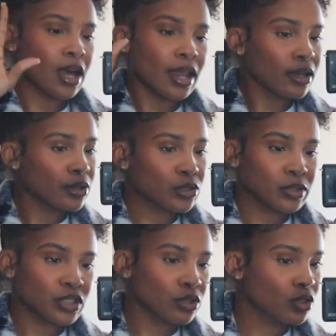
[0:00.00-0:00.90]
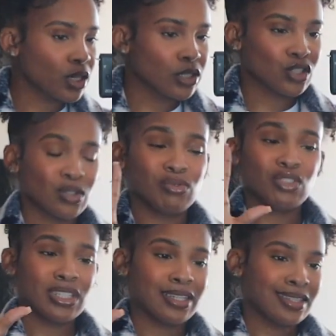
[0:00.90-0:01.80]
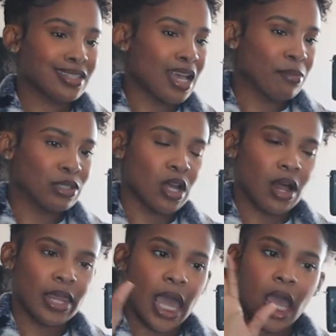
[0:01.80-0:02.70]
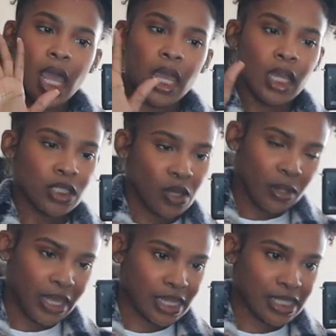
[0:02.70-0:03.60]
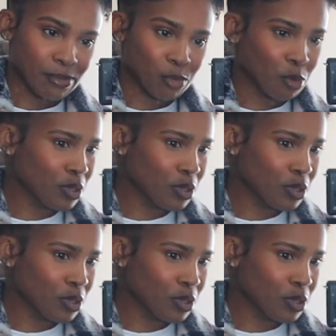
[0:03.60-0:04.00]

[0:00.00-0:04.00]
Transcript: Y'all, I go to a chill church, so jeans, sambas, all that, totally acceptable.